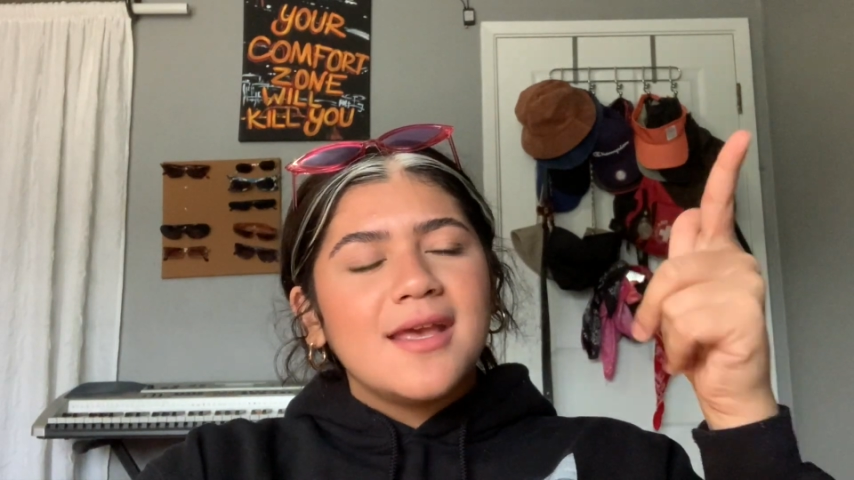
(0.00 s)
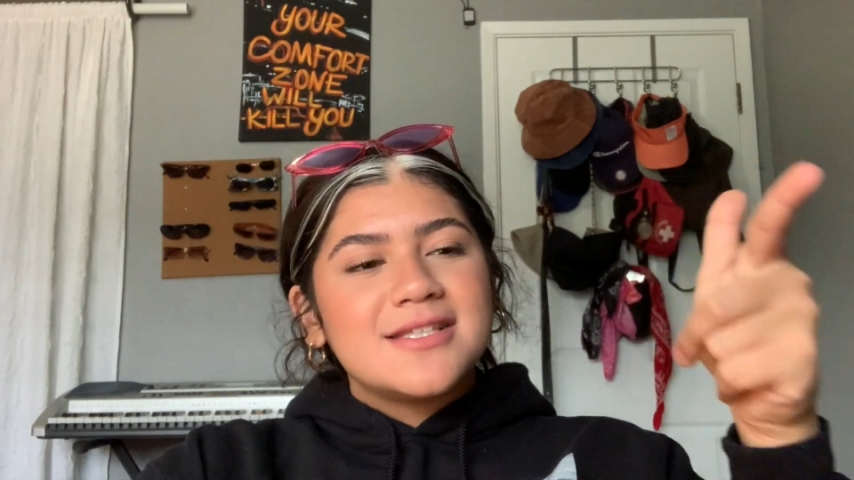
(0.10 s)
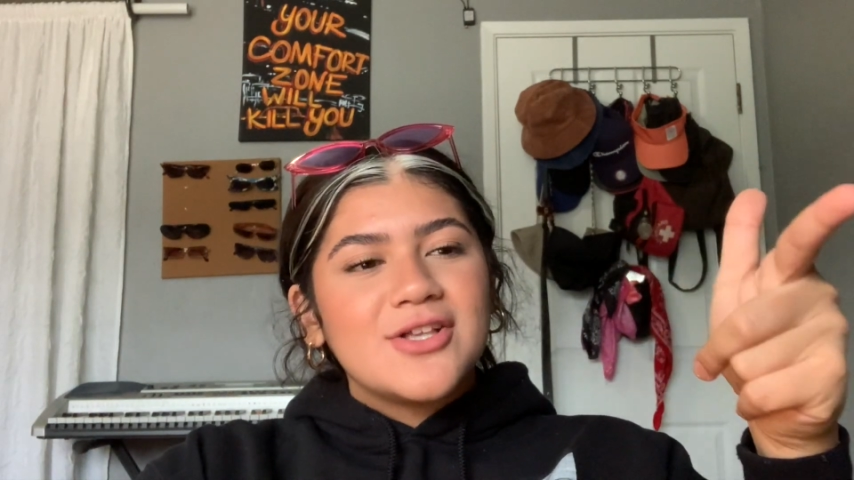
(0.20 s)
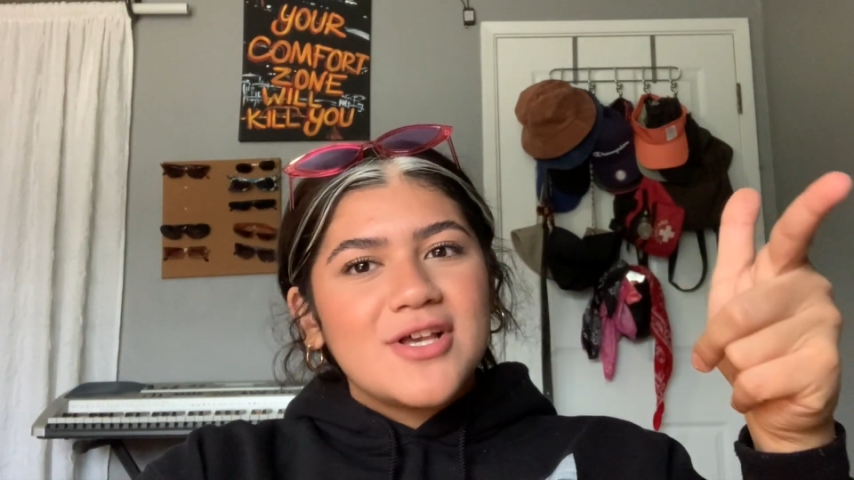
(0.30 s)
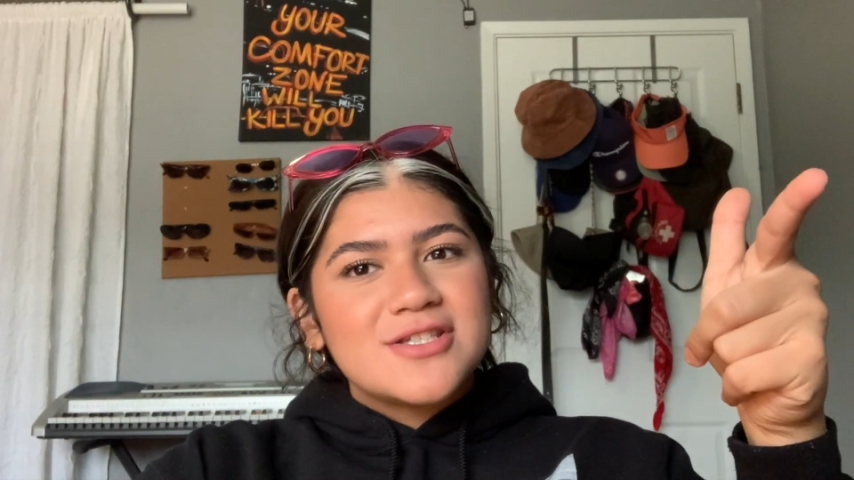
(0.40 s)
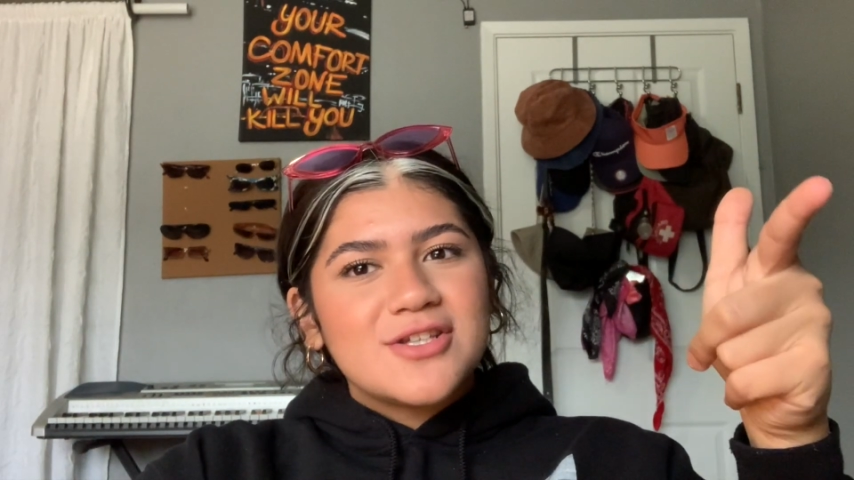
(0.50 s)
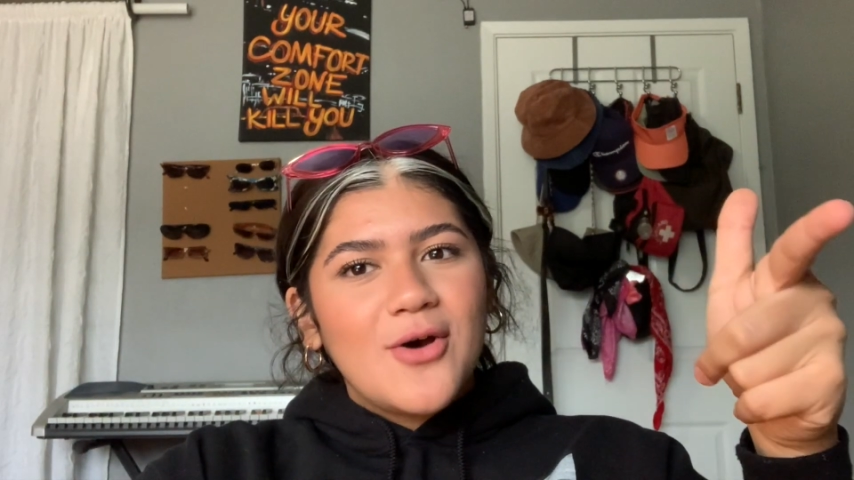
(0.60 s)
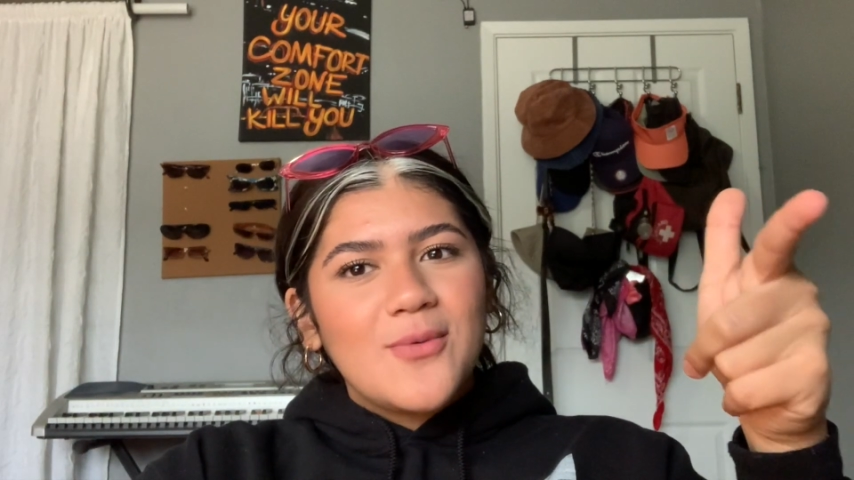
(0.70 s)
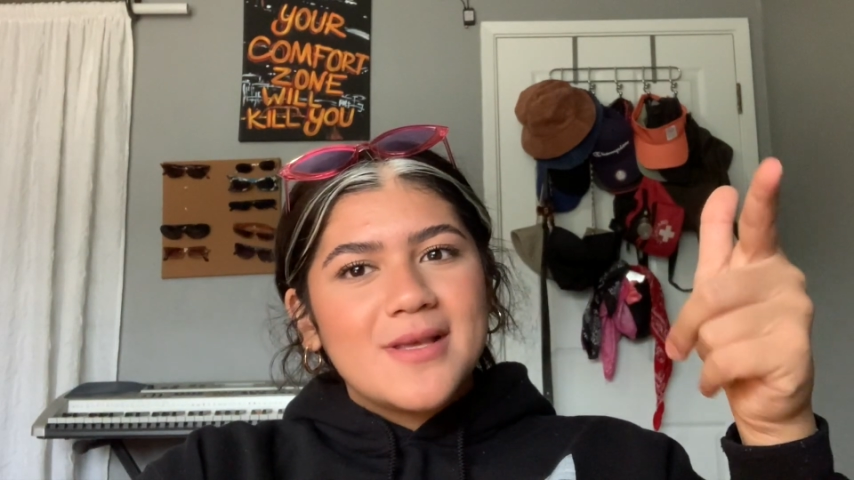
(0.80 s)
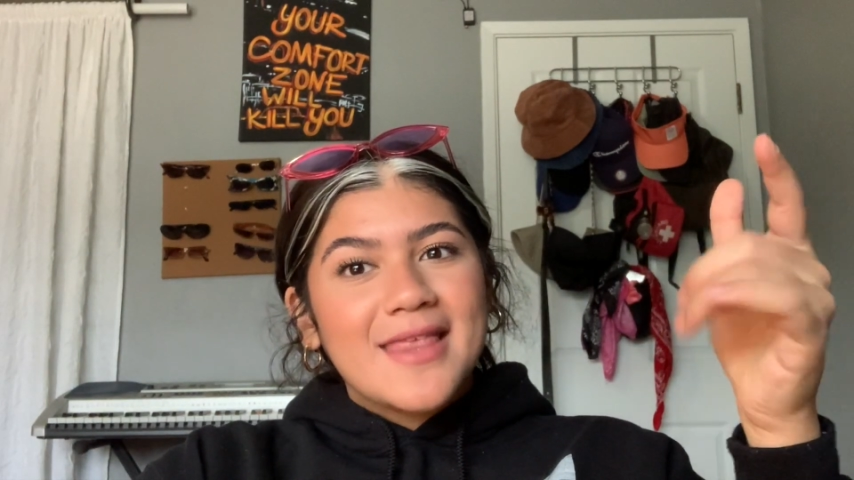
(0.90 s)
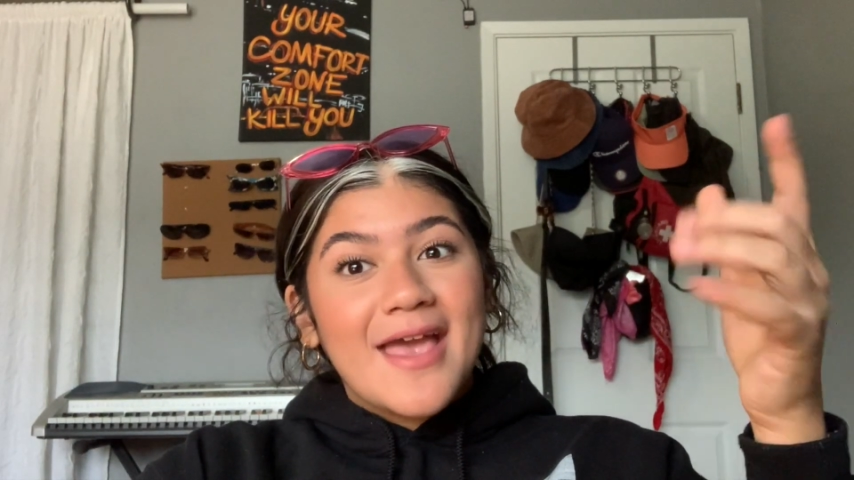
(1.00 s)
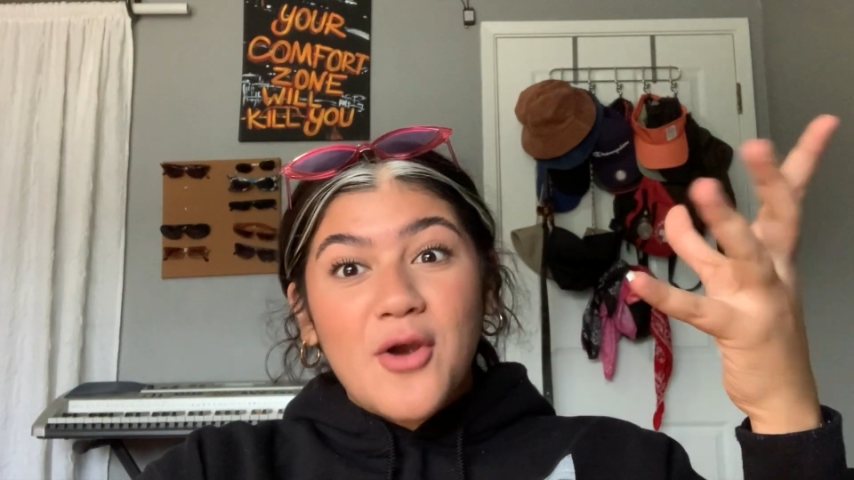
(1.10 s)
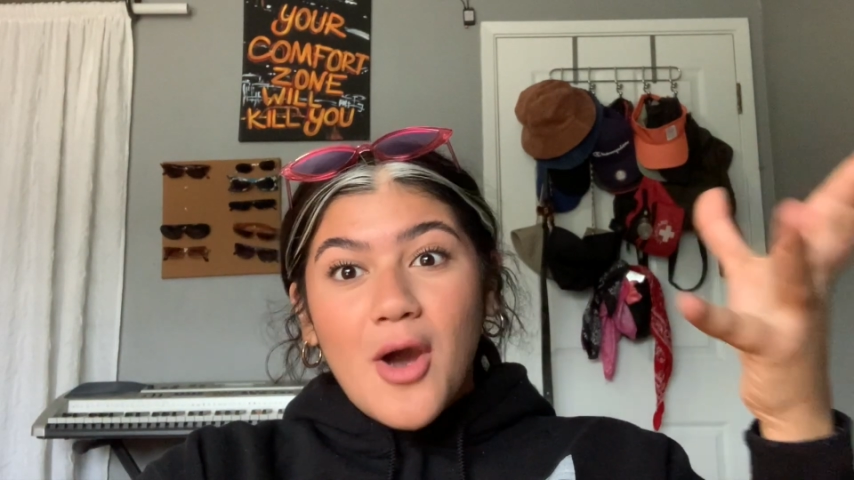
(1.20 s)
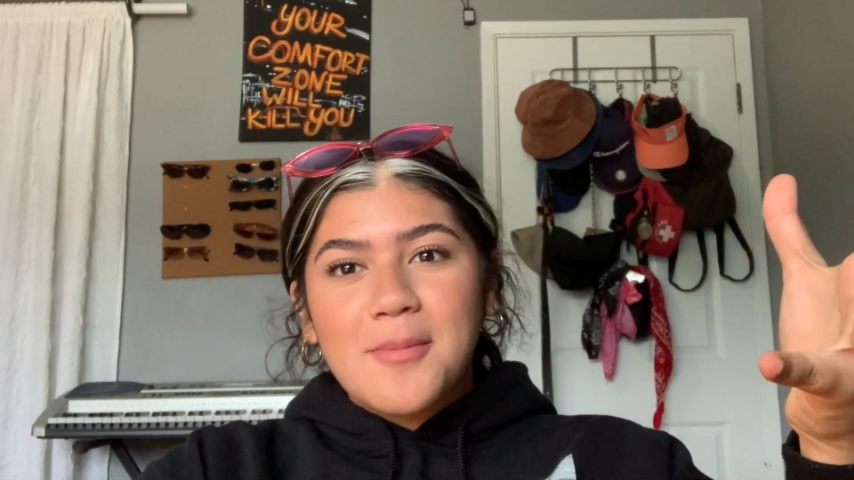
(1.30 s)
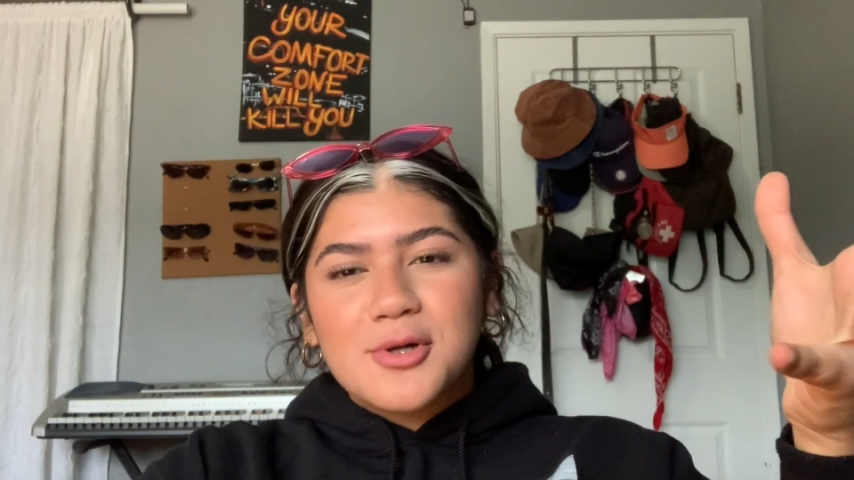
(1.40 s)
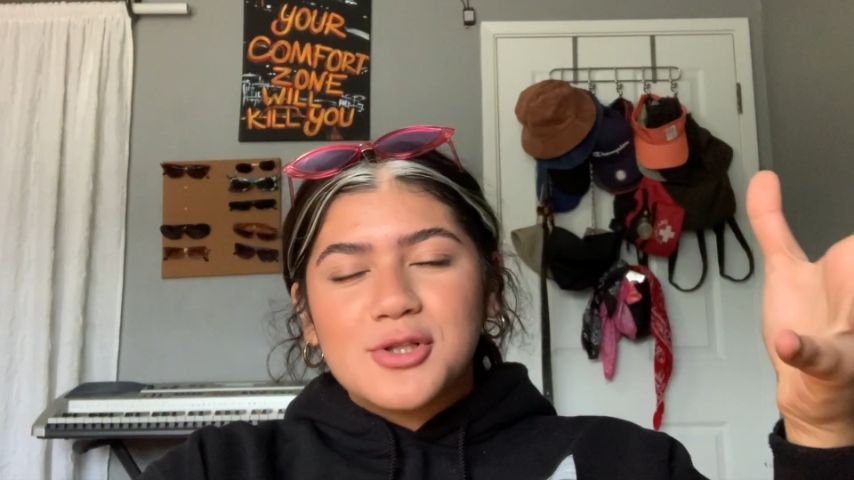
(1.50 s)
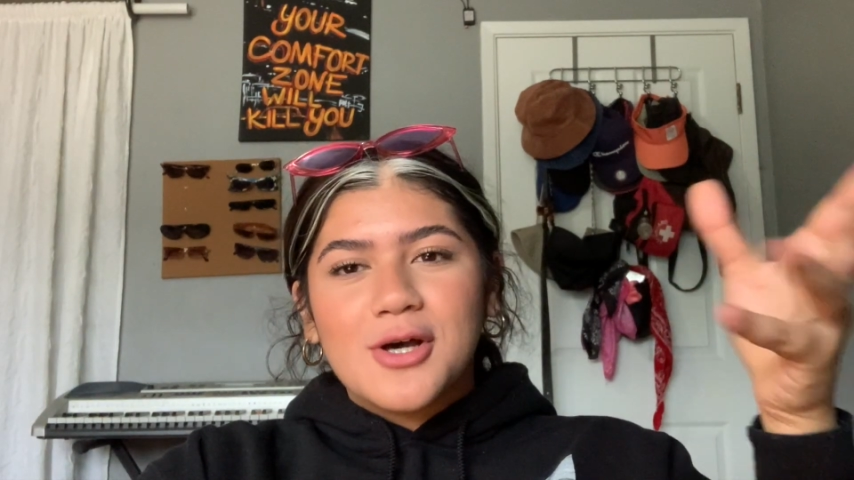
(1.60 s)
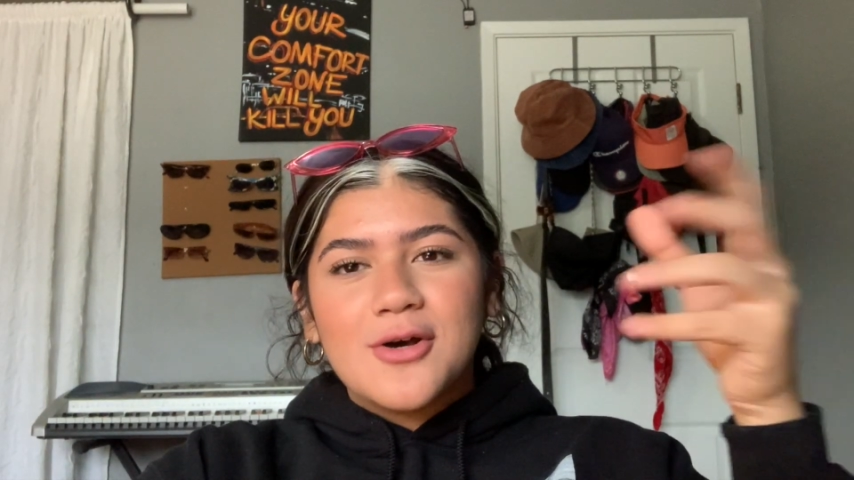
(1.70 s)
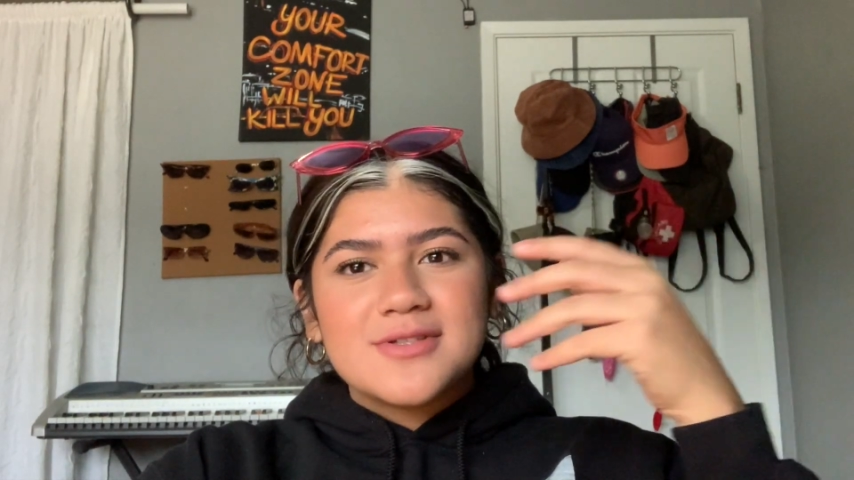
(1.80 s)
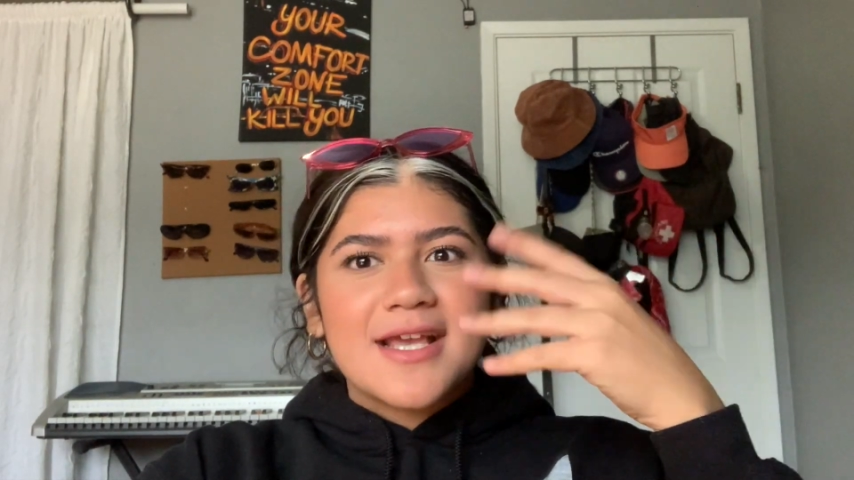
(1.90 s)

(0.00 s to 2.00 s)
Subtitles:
until I saw one like up close.